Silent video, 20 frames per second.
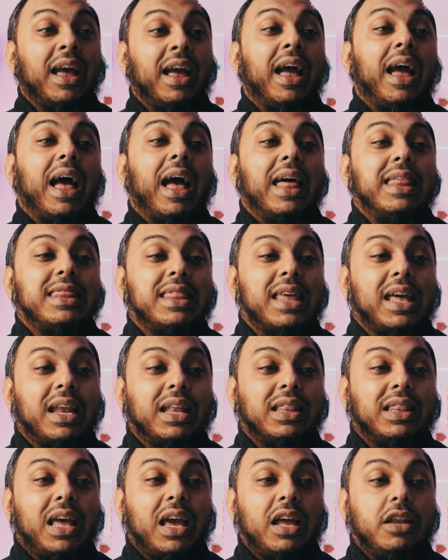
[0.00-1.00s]
And then
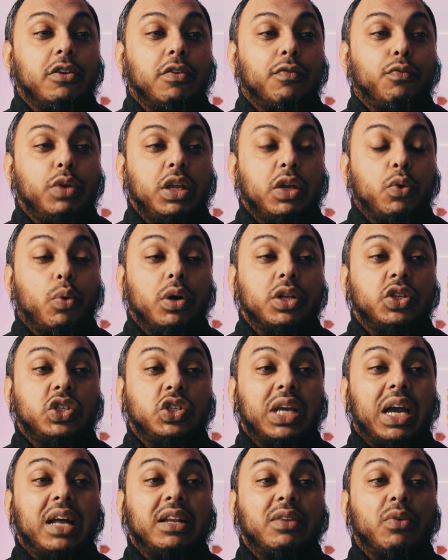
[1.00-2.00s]
at the end of week 1, she
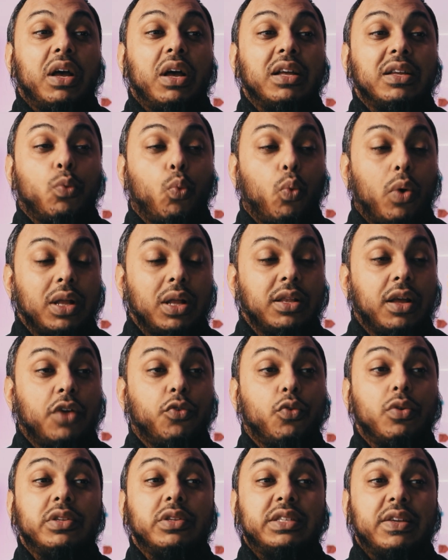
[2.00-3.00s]
had
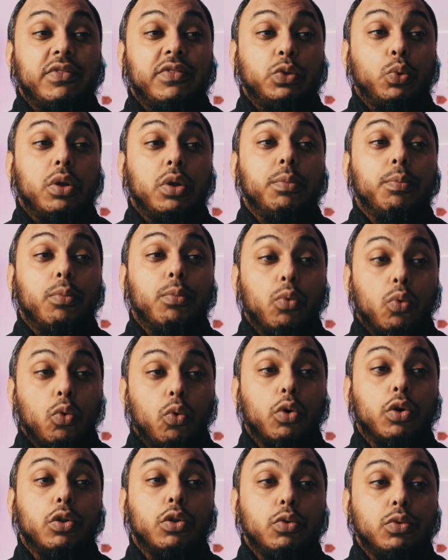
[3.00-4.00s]
171 more
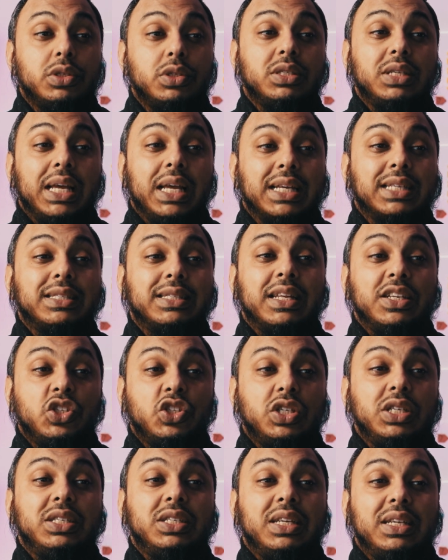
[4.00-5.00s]
glue sticks than
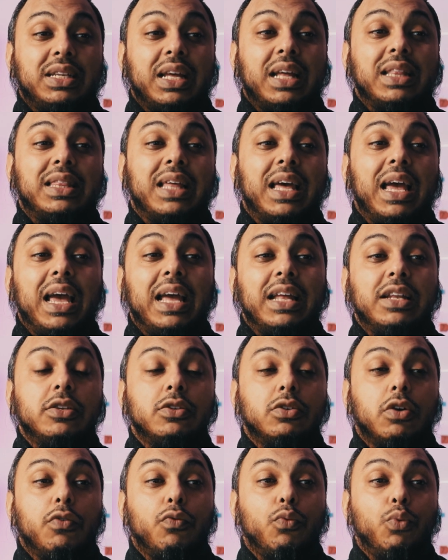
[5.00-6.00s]
she did at the end
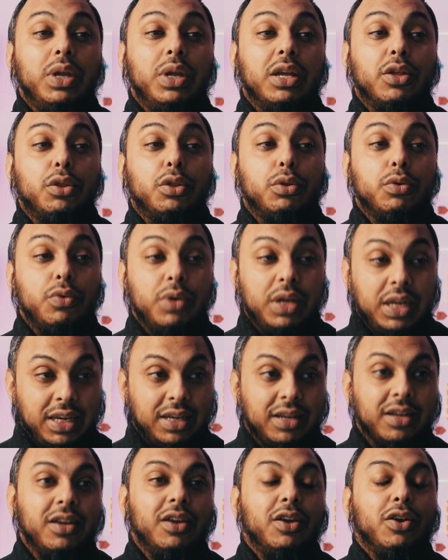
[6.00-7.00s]
of week 3.
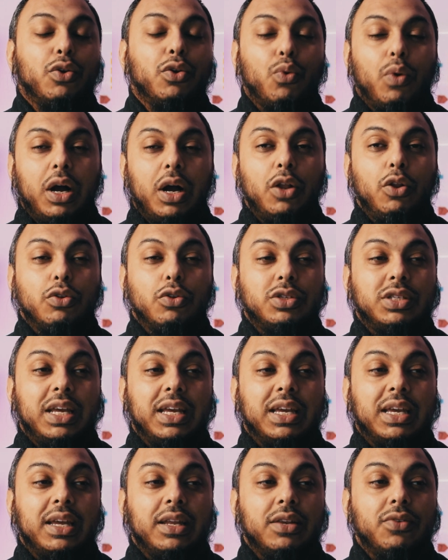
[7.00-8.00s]
Quite a lot to
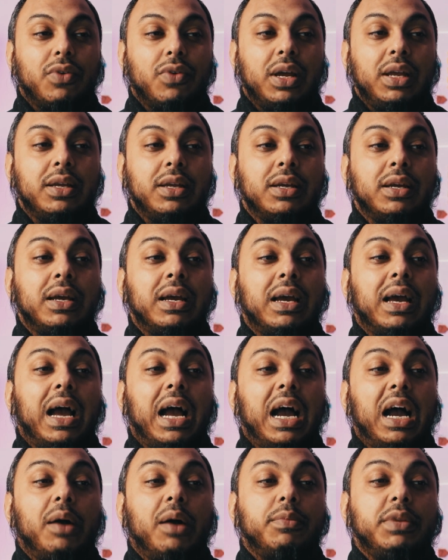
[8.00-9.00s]
take in, right?
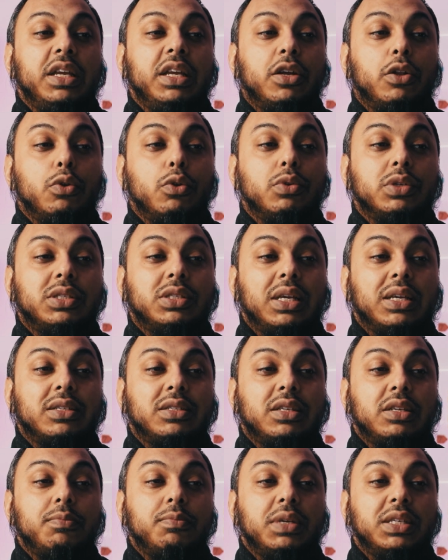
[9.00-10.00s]
How many glue sticks
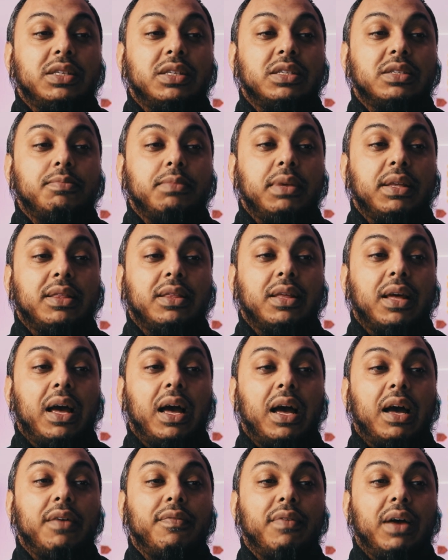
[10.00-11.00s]
did Mrs. Smith
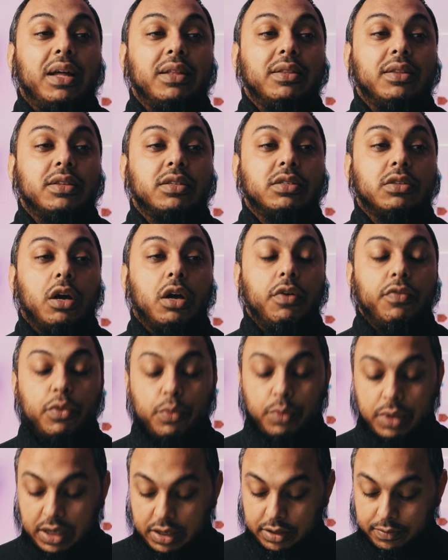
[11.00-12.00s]
have at the start of the
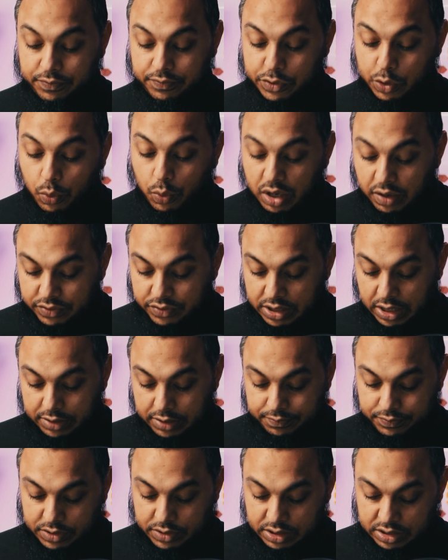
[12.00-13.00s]
week? So what I've
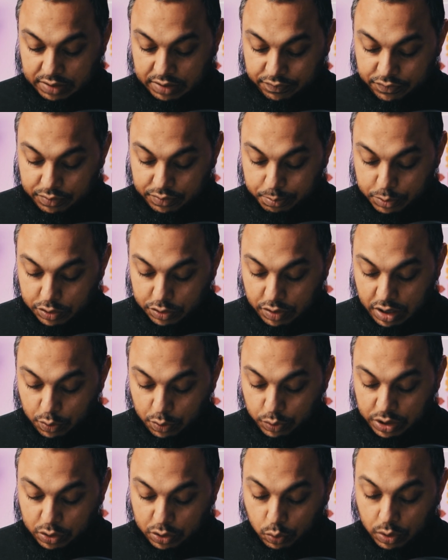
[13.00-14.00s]
done is I'm going to write
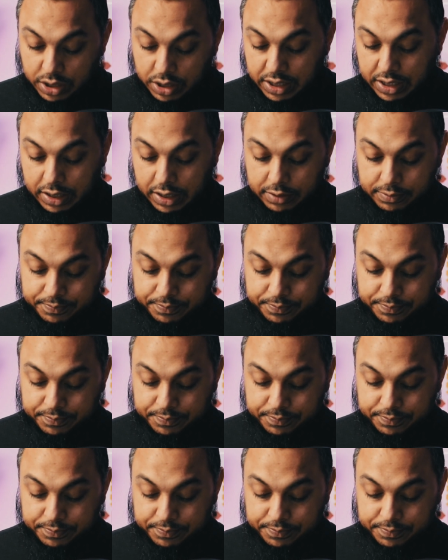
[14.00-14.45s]
week 1 here.